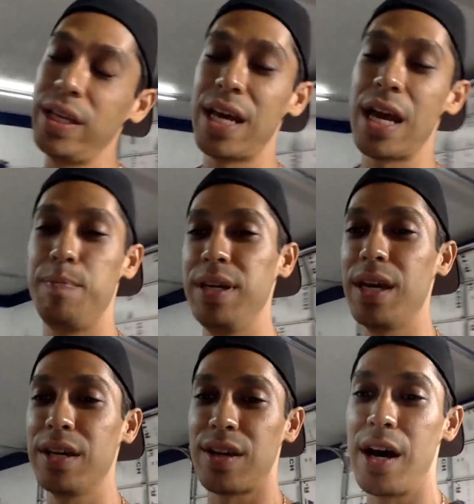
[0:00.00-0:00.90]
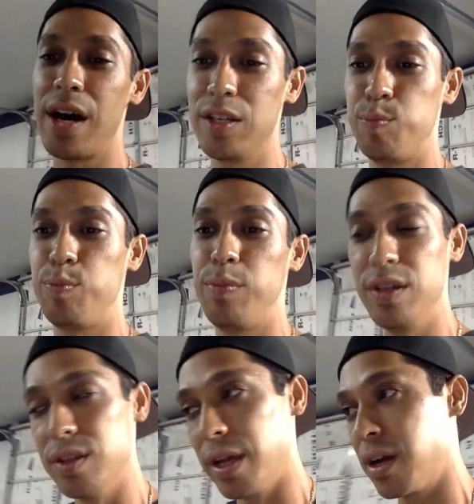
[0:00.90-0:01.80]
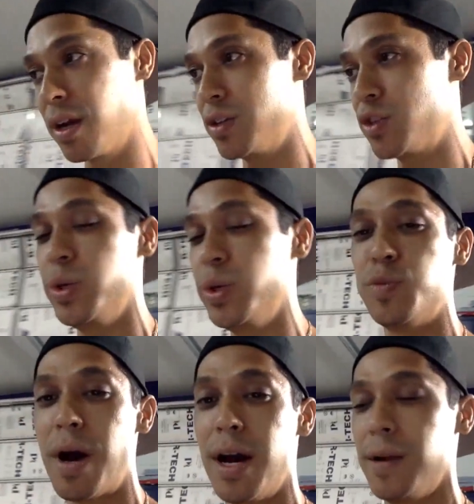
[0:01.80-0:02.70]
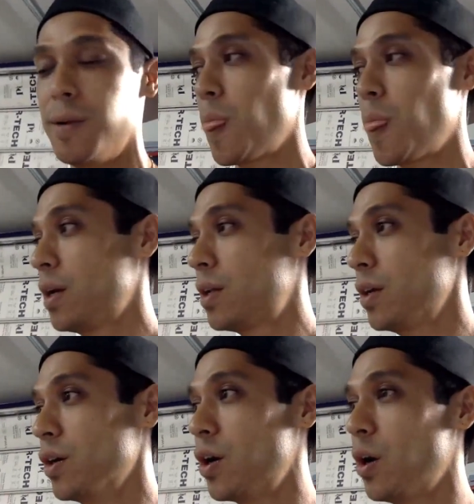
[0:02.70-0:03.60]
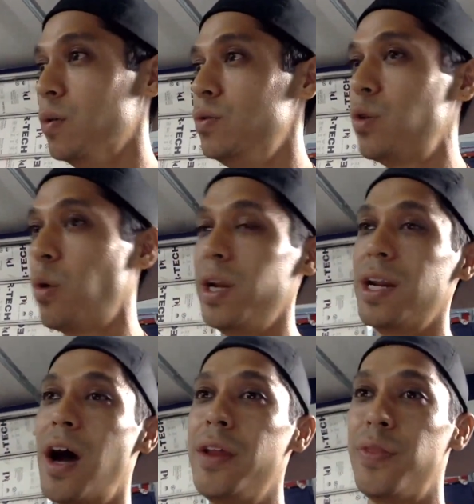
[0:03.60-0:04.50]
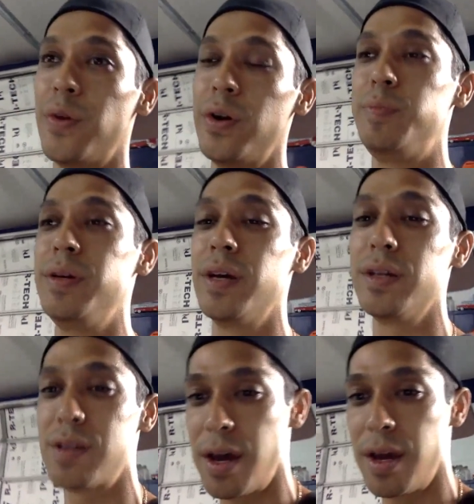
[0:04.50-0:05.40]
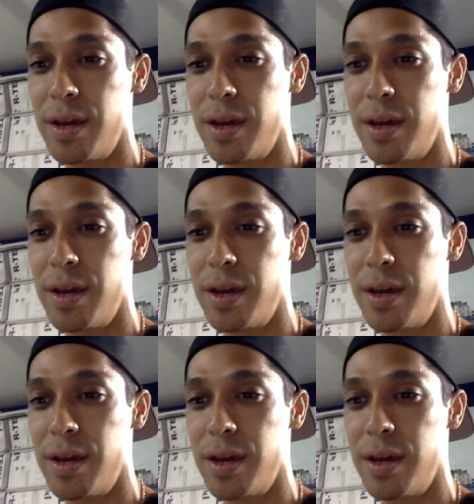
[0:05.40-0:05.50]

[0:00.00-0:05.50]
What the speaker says: PSI is like a sweet spot. Clear coat, 29–30 PSI.